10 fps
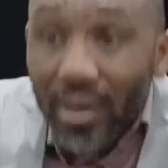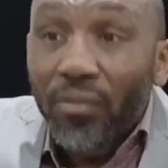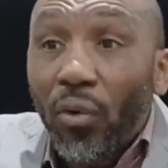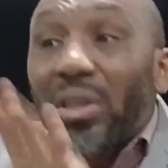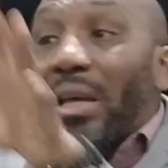
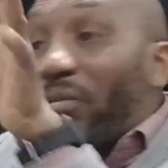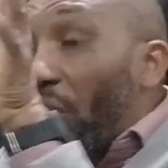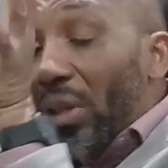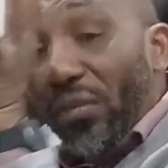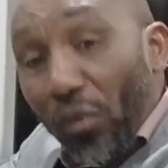for
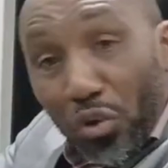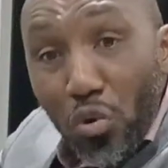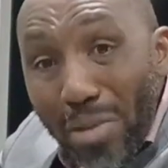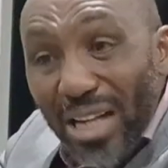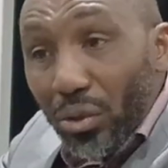
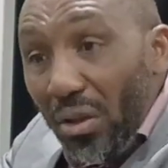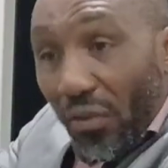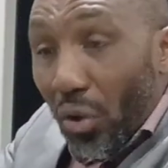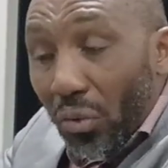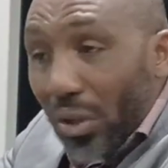humanity,
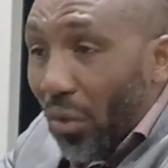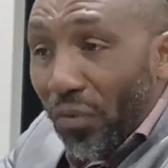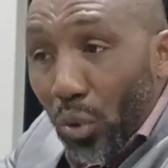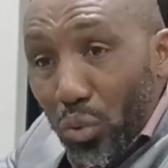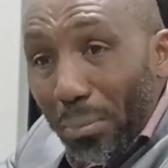for
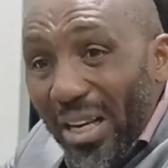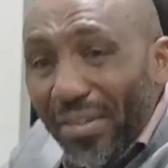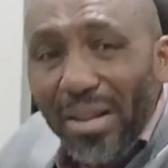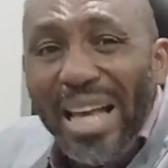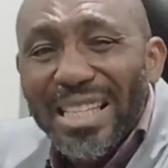those who believe
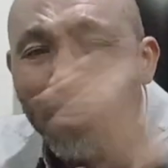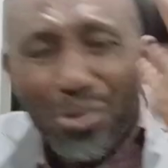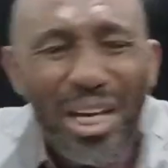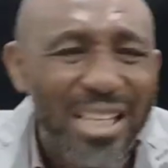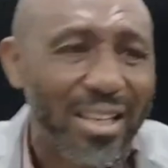in it, except
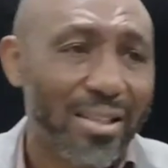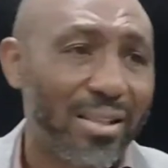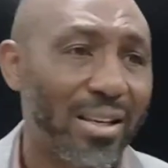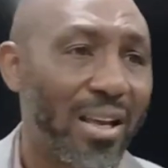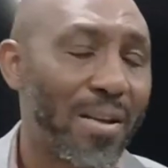Jesus.
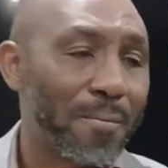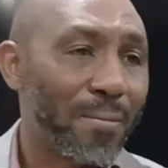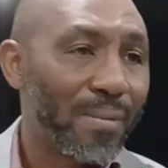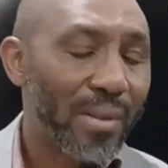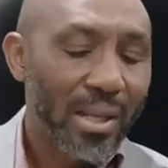
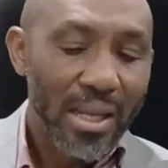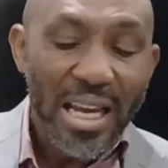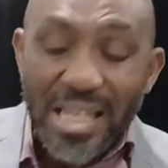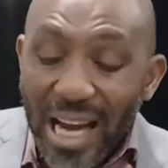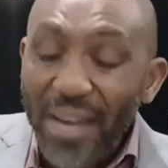
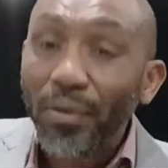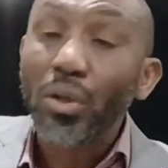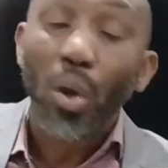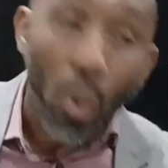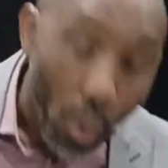He died for
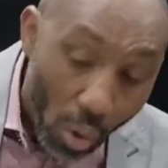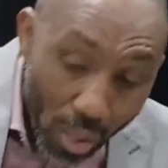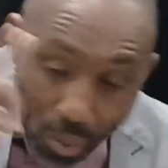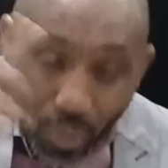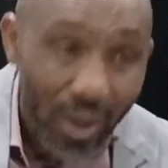the
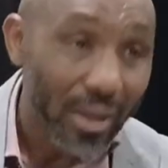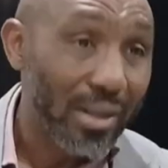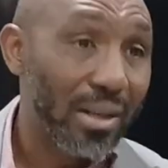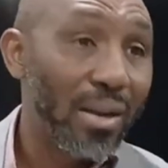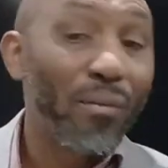whole world,
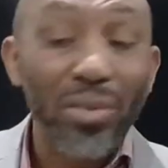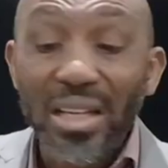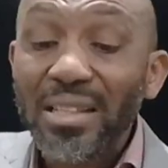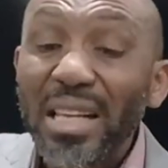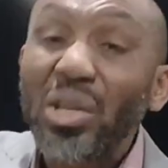for the
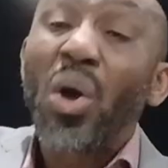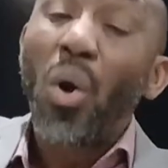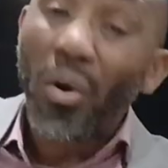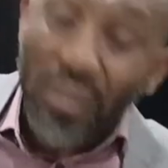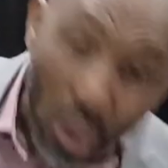sins
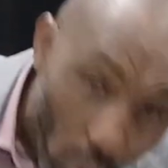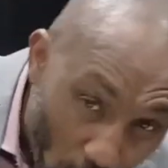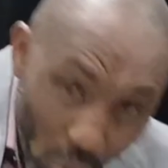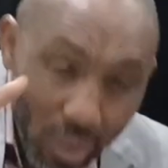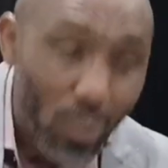of the
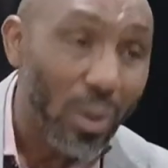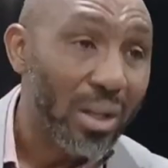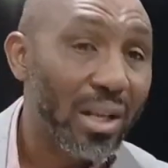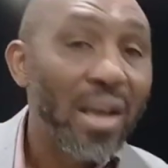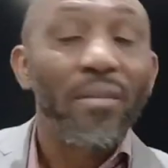whole
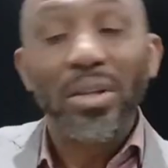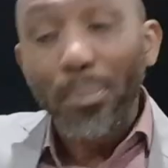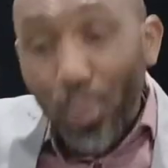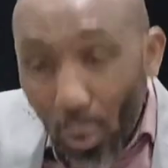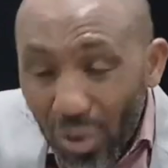world, for the
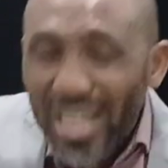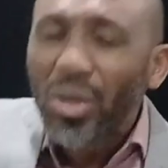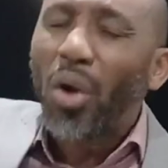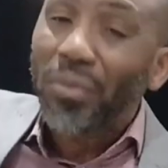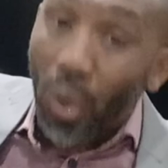
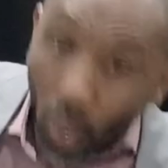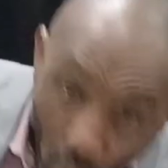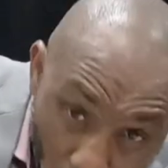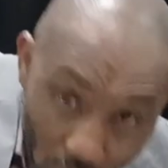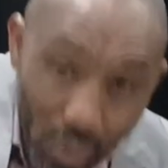brokenness of the
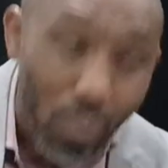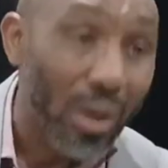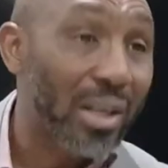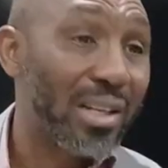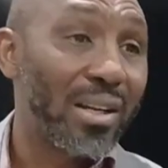whole world.